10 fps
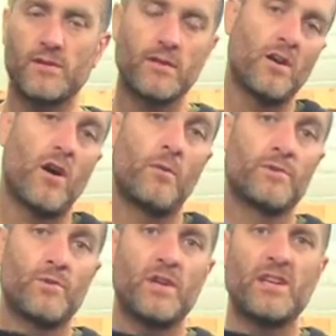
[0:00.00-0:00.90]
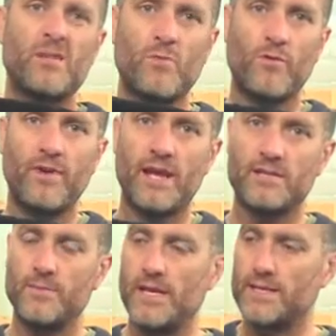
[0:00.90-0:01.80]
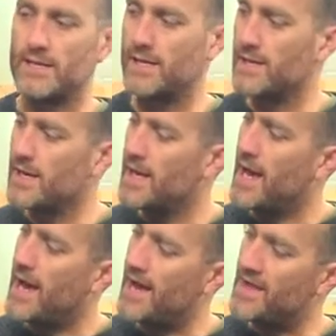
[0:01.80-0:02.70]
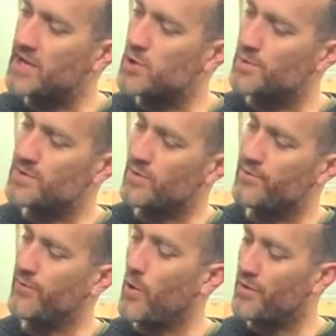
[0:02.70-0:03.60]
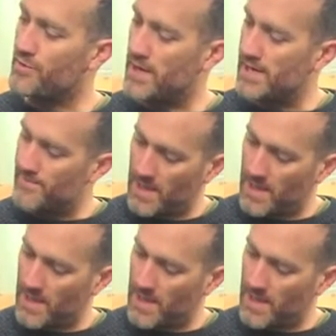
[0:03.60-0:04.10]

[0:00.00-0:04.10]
under the arms, where you need more flexibility. That drops to a 4.3